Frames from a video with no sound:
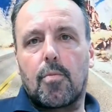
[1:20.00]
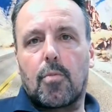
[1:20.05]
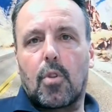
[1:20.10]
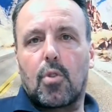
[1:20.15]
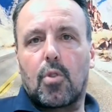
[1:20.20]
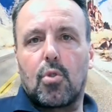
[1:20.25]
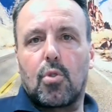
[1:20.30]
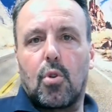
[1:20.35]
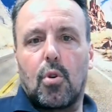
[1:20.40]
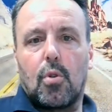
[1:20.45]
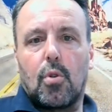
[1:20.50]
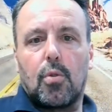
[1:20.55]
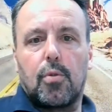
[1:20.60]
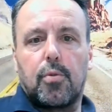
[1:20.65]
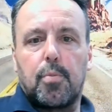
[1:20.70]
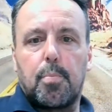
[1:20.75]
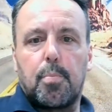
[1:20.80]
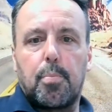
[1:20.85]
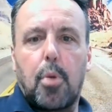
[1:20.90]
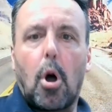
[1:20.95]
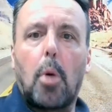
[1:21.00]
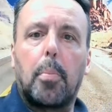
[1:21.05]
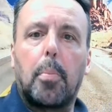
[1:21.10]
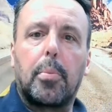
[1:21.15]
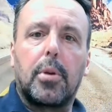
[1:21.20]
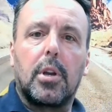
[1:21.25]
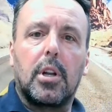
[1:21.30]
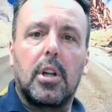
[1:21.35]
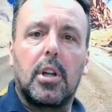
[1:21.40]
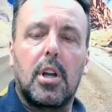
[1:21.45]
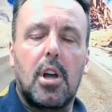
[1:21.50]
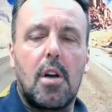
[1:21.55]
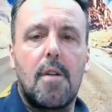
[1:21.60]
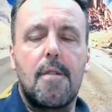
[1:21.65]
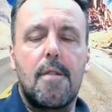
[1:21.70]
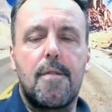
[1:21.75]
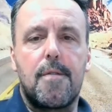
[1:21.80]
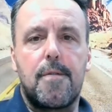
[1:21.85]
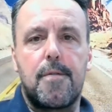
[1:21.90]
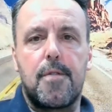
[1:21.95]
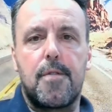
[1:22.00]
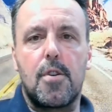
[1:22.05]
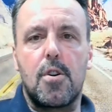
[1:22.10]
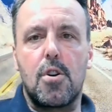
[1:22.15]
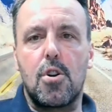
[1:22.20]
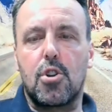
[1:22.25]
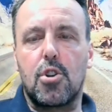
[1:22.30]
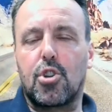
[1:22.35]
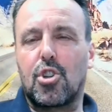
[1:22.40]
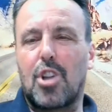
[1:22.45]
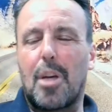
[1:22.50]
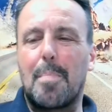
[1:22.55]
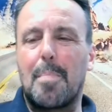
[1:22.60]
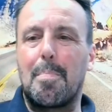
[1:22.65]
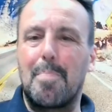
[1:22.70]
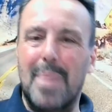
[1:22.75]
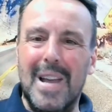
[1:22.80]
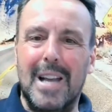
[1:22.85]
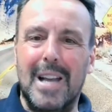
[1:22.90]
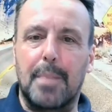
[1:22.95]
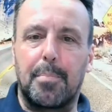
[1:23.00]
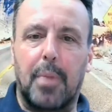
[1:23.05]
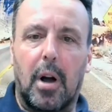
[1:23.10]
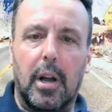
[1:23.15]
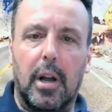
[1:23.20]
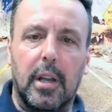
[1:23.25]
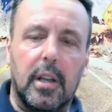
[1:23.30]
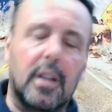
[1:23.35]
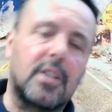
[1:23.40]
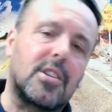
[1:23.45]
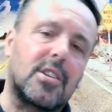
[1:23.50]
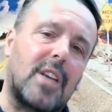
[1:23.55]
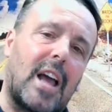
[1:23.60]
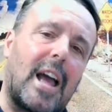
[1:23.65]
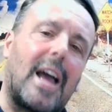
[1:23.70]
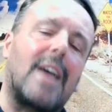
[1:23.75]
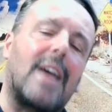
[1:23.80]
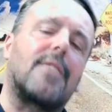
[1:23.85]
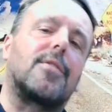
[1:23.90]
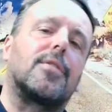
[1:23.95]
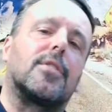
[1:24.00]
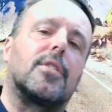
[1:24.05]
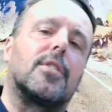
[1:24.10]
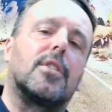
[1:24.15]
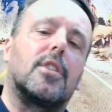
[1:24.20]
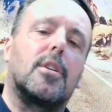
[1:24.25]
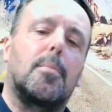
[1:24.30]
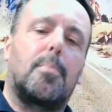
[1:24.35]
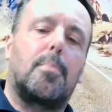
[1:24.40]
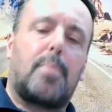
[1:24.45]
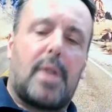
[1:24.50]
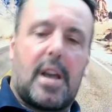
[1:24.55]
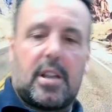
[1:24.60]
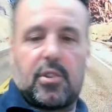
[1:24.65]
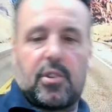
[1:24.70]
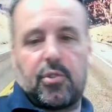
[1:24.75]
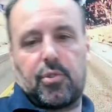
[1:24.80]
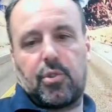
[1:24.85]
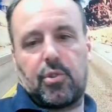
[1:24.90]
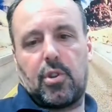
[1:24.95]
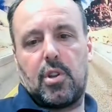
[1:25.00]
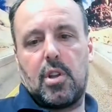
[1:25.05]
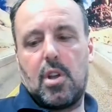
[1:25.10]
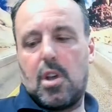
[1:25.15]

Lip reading: sort of popular first big bikes after you pass